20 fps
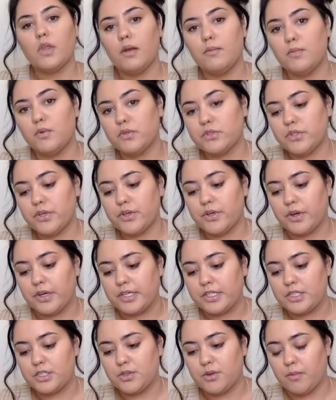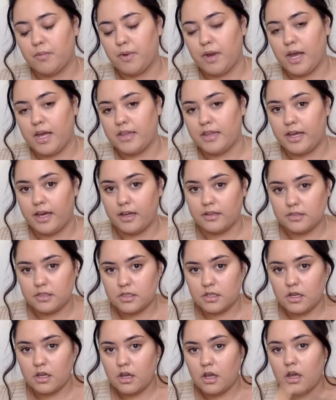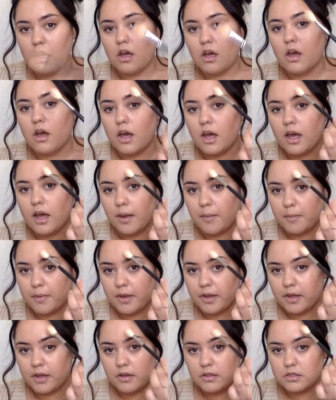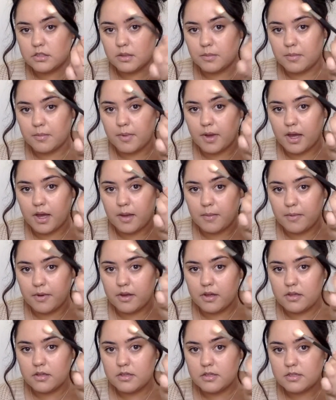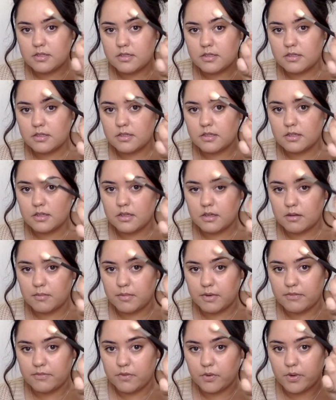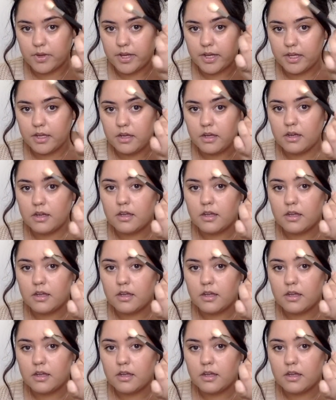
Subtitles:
I'm also going to apply that up here, top of my eyebrows, on my forehead,